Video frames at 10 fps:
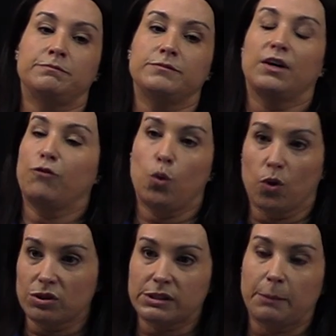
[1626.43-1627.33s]
Of
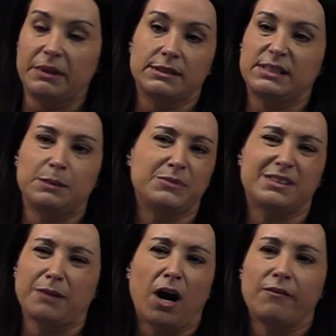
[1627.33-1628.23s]
course, this seems
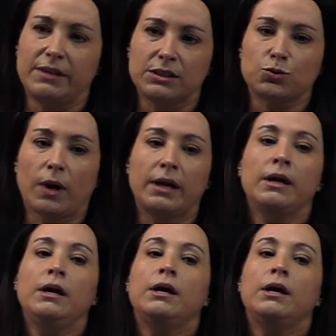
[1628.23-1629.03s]
obvious, right?